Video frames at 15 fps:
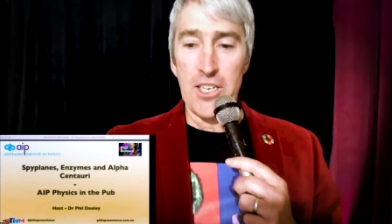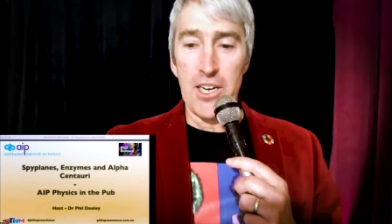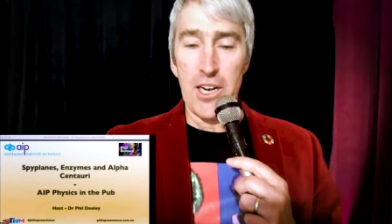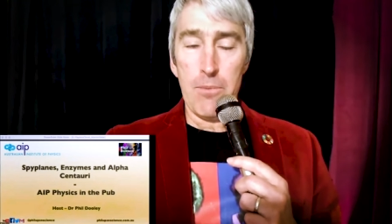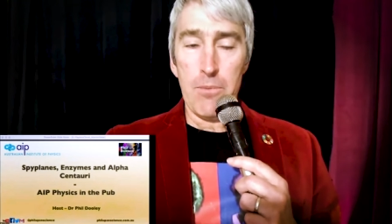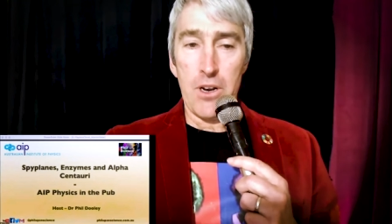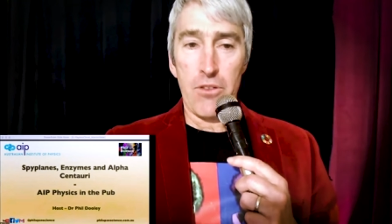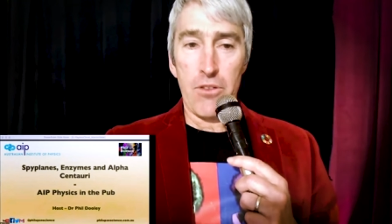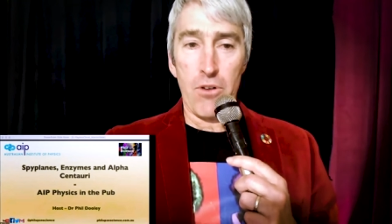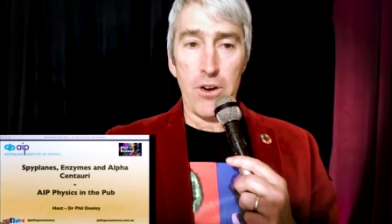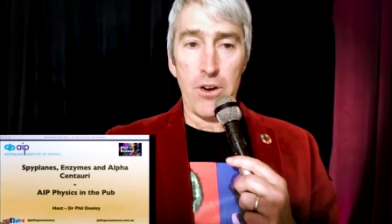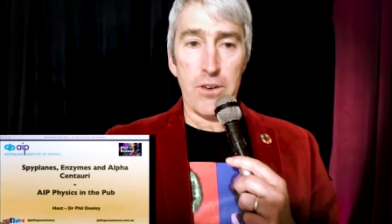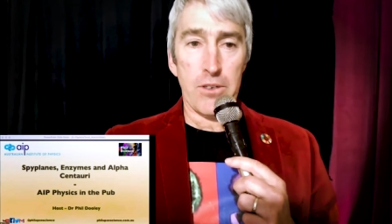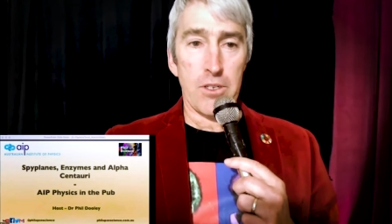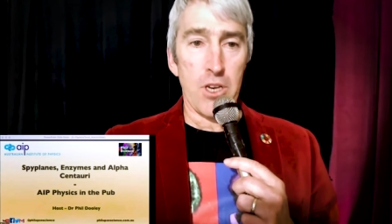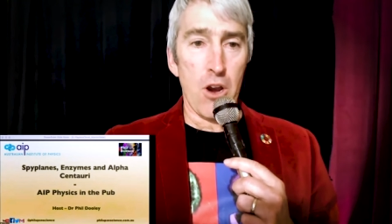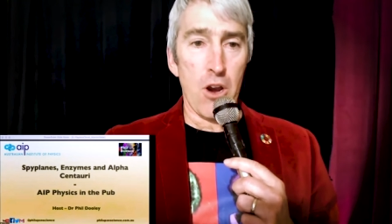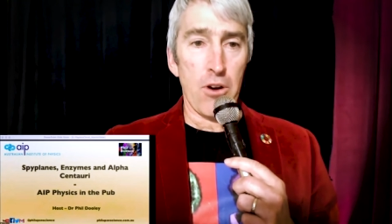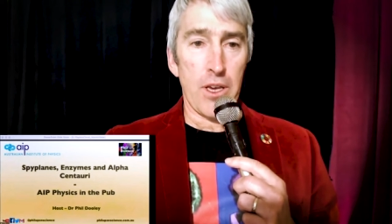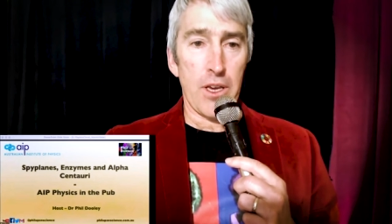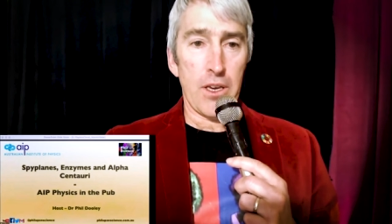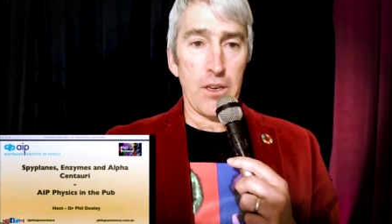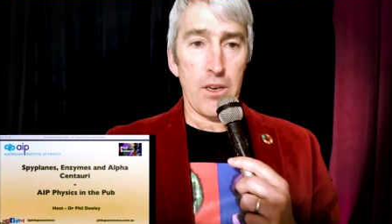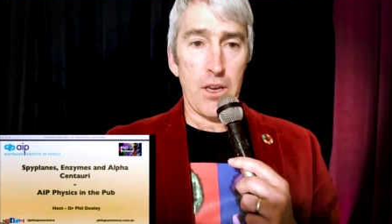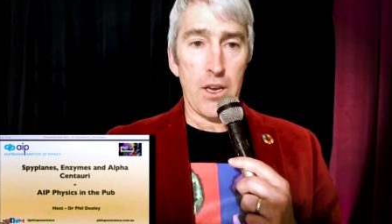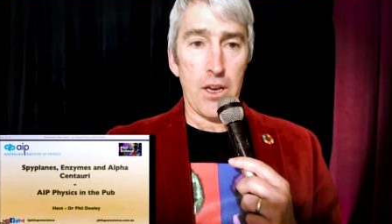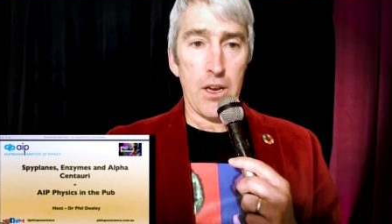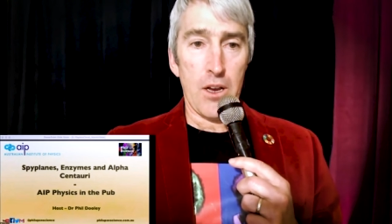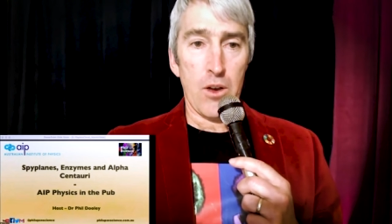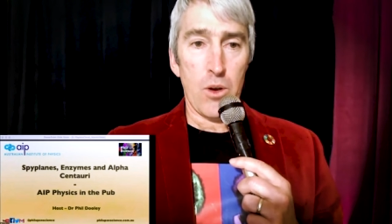I'm going to throw to Tony here,
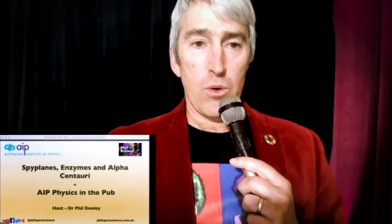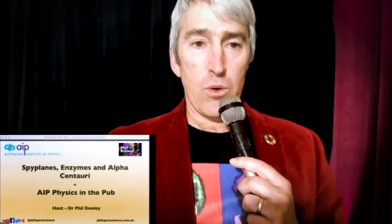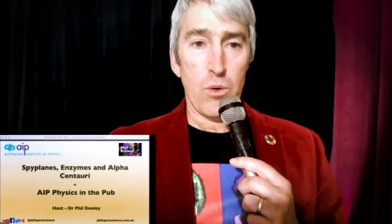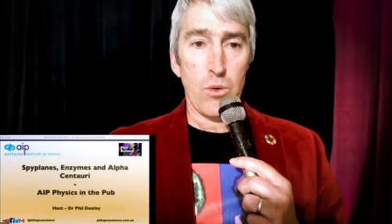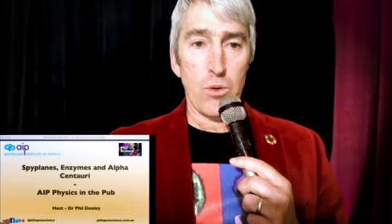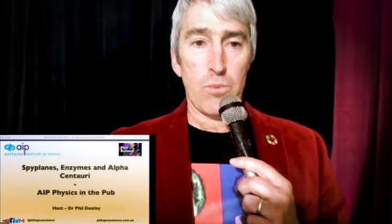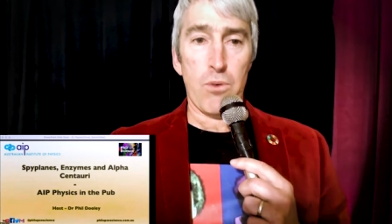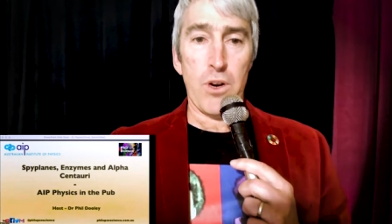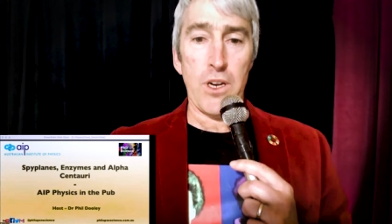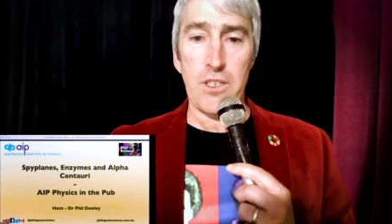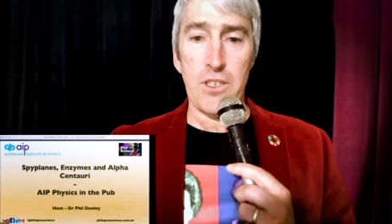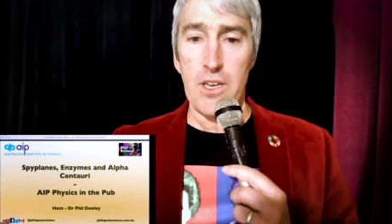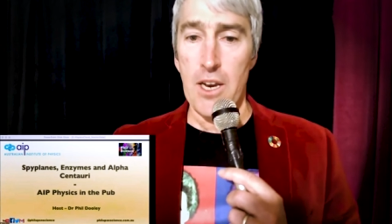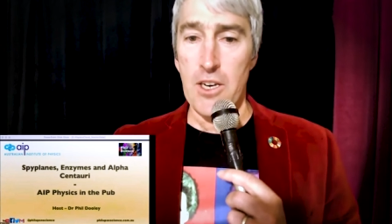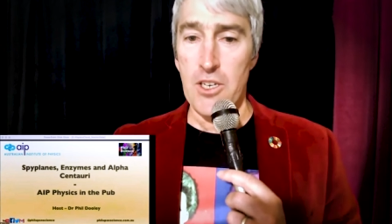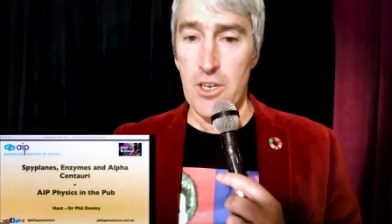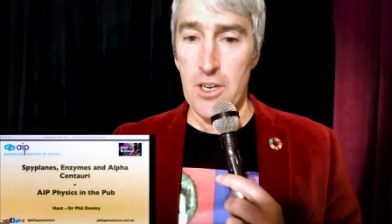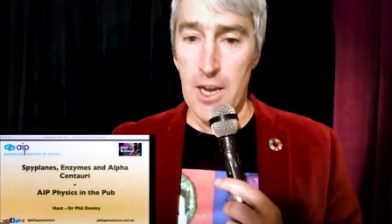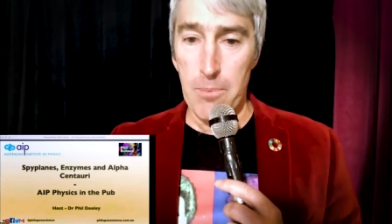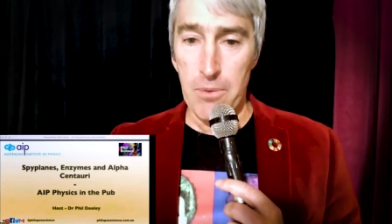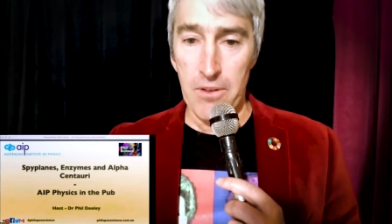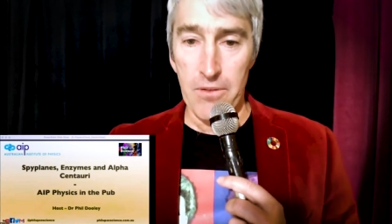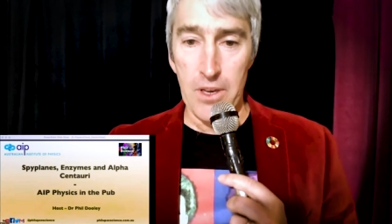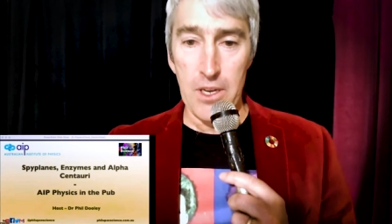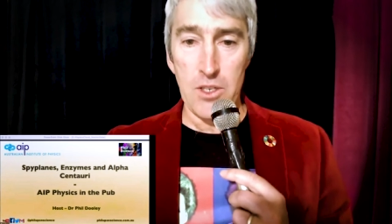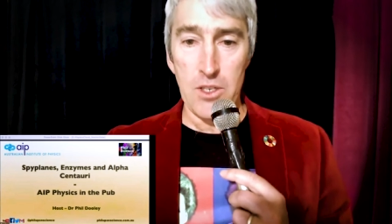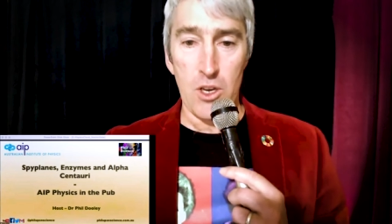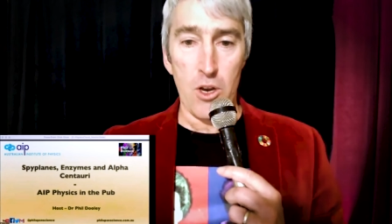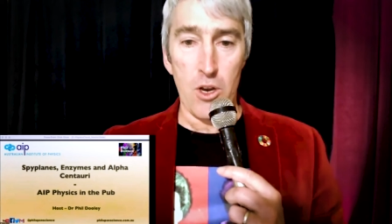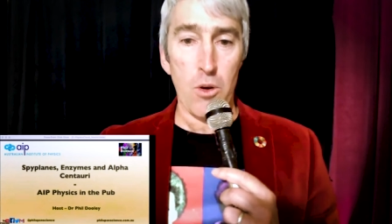whose presentation a couple of years ago